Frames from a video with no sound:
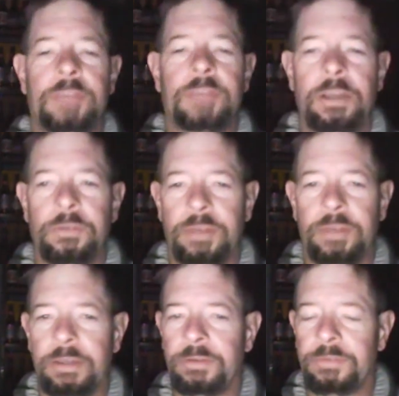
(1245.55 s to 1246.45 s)
kills
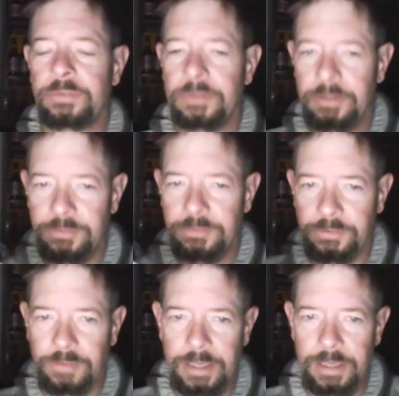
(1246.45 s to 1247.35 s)
these. It's
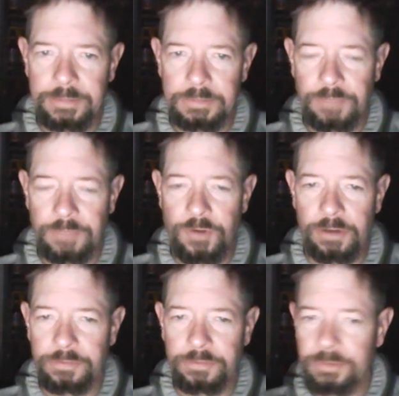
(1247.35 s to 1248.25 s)
just like a
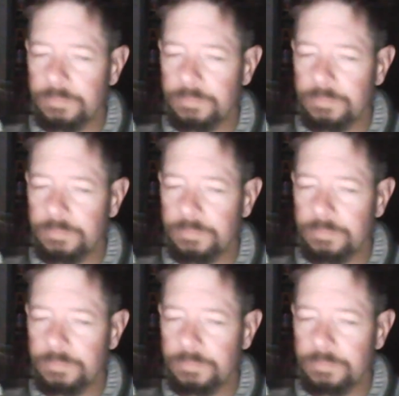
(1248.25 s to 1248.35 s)
farce.